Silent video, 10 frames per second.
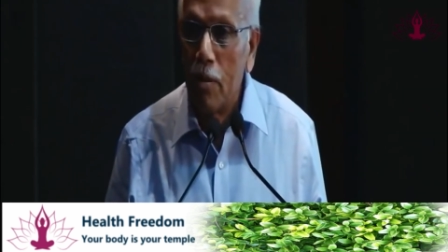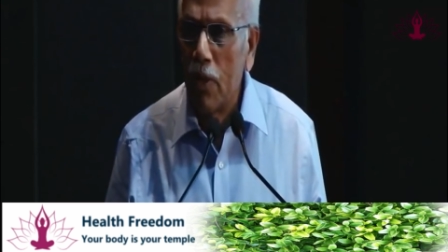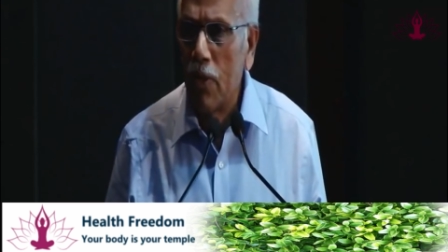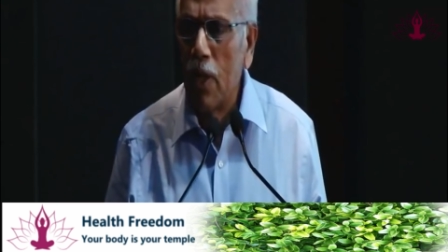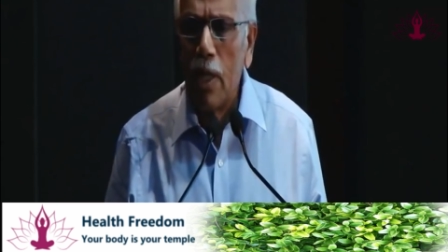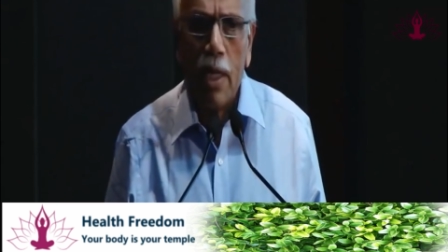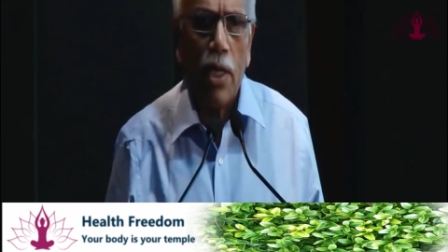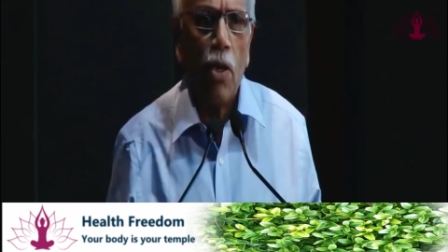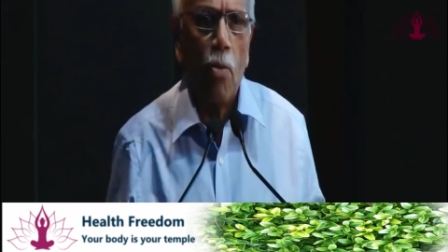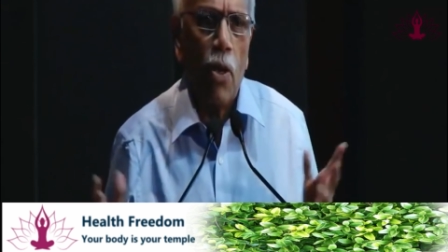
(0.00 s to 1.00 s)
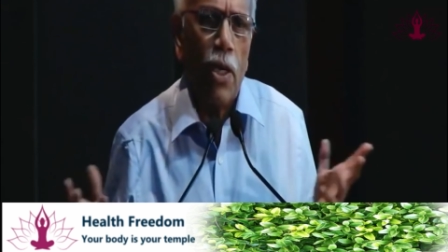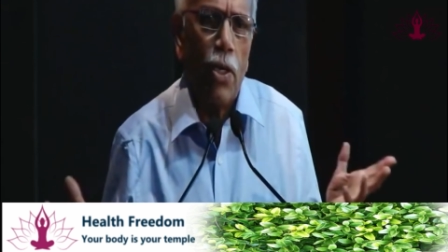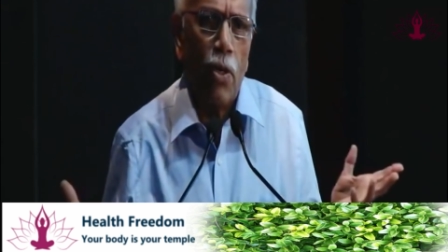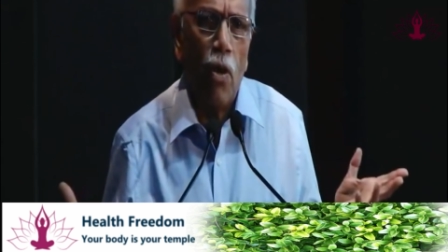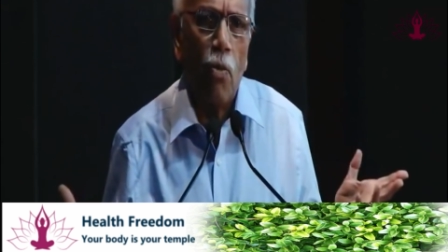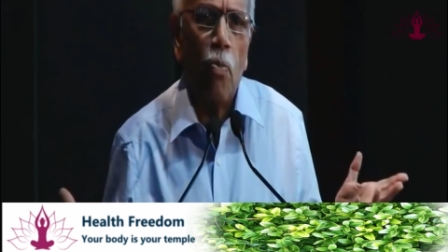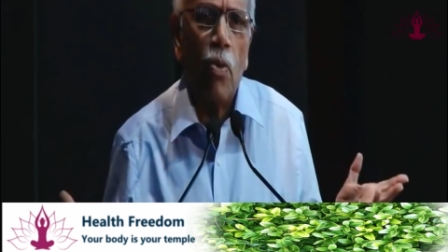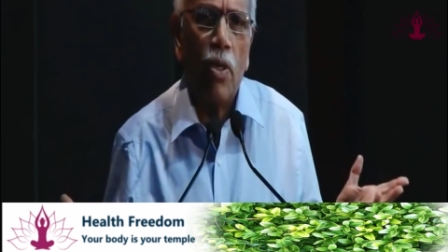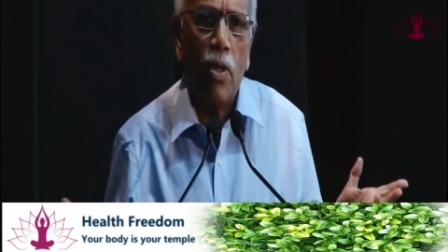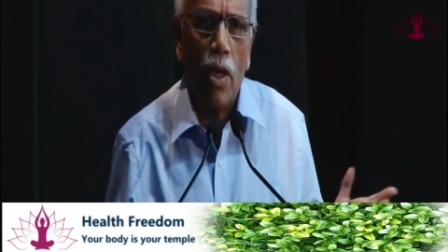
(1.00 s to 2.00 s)
Because in your body you
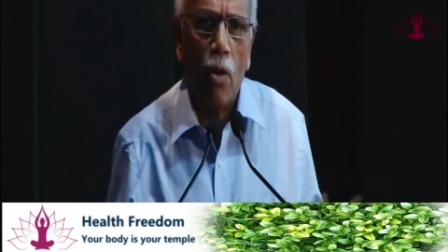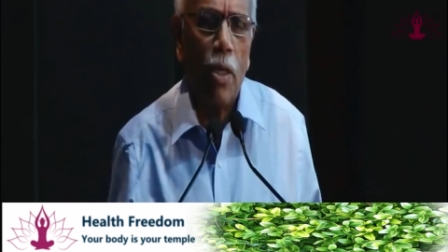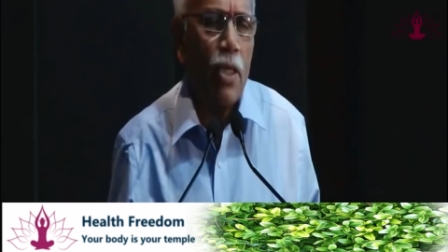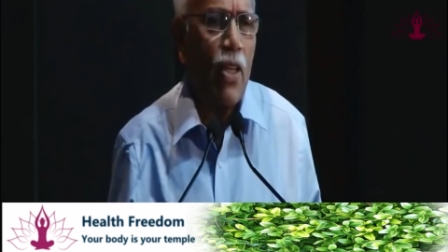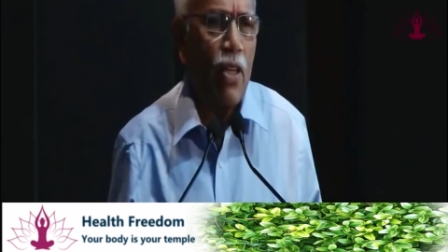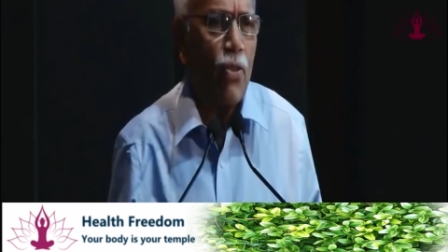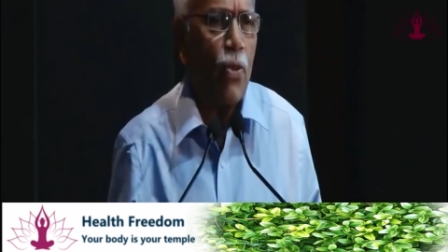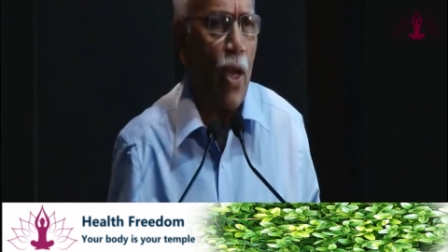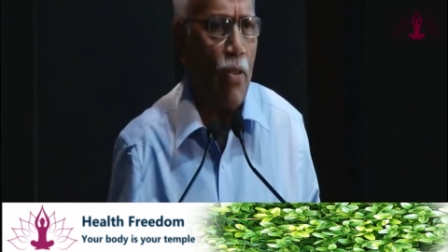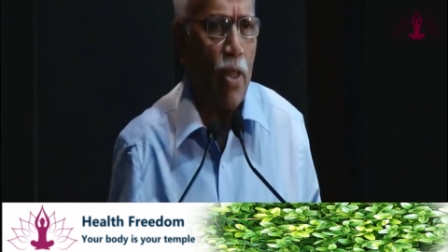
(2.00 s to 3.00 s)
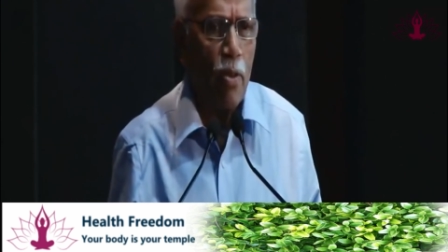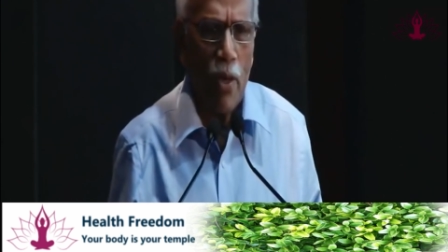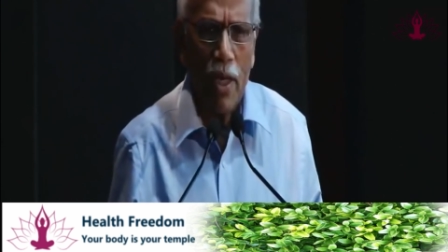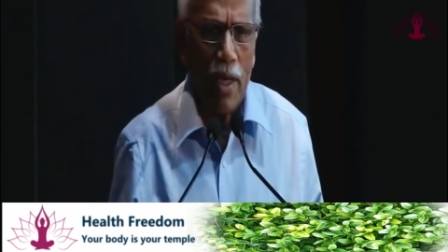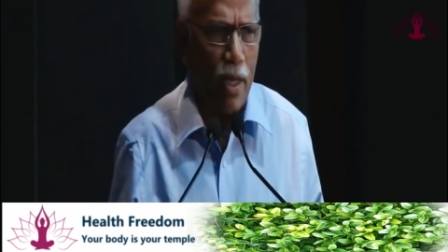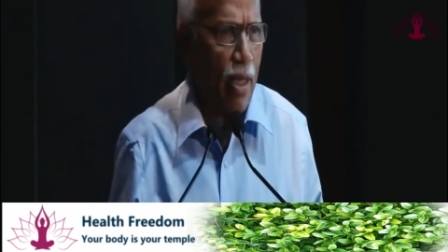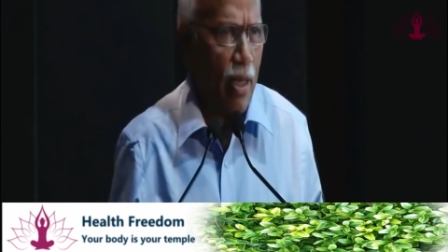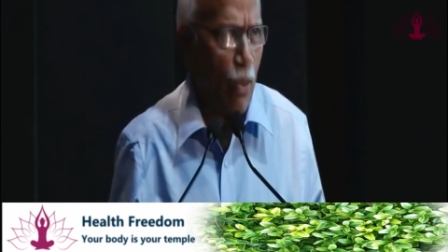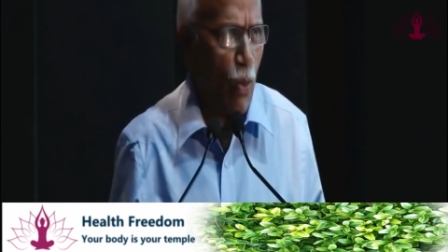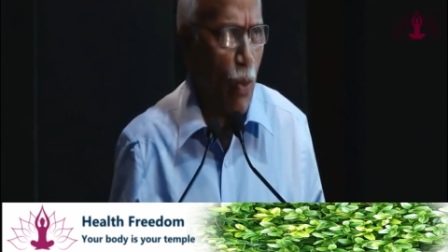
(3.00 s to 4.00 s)
have, how many cells do you have in the body?
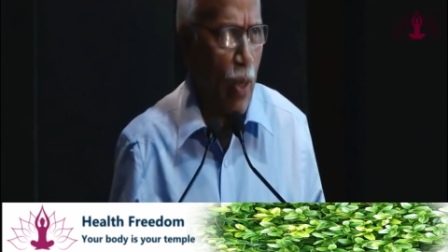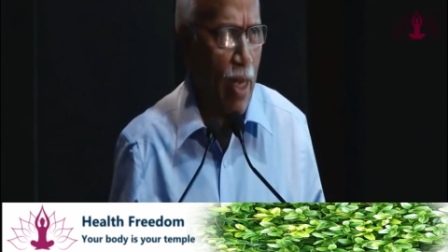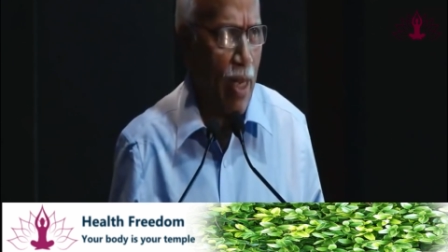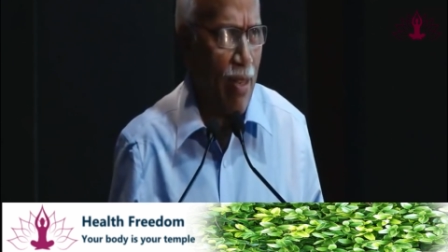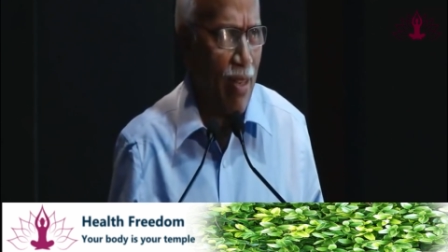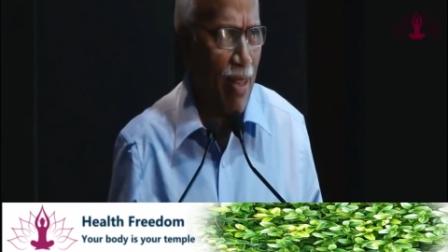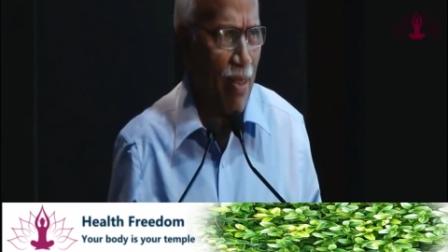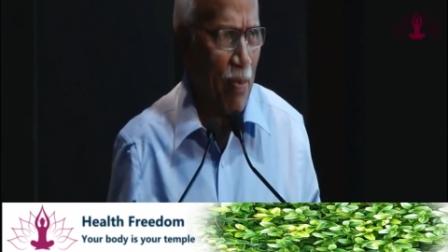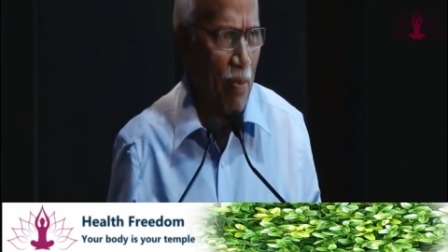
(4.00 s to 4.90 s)
School going kids?